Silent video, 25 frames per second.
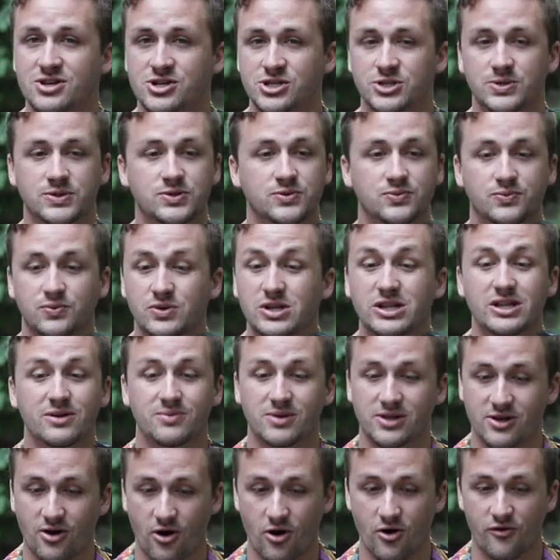so it's really,
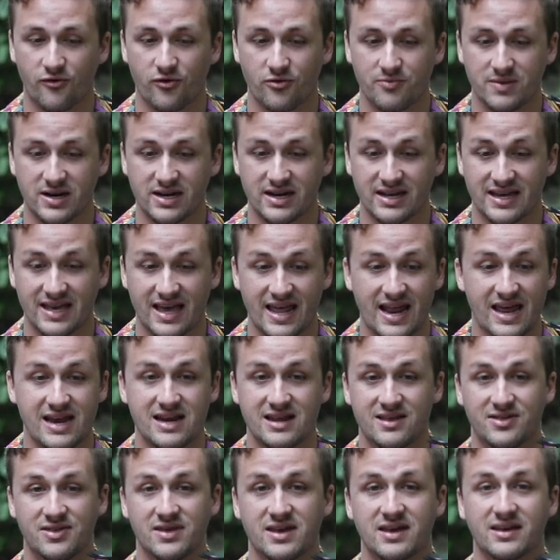really hard for me to get
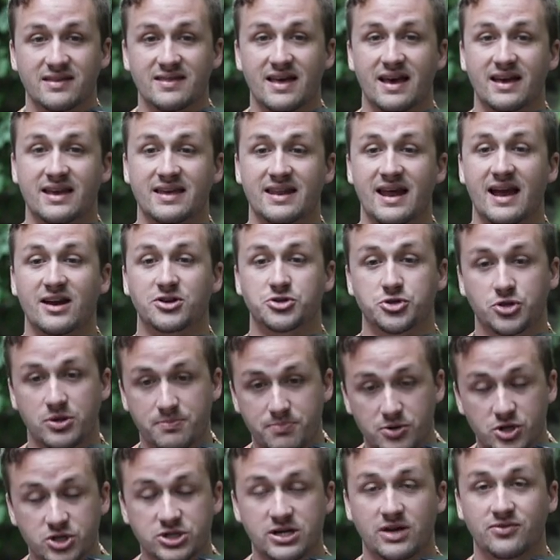anything that can actually
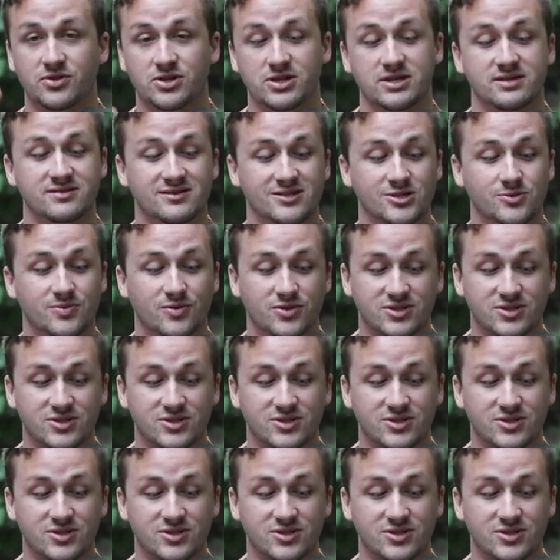push out the distance.